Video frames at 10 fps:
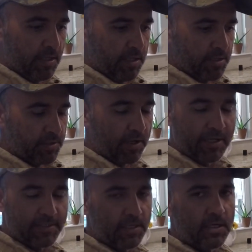So I
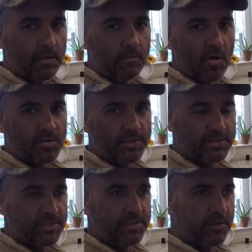get to hunt mostly
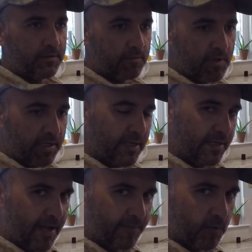just during the rut and
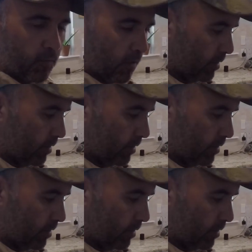after work.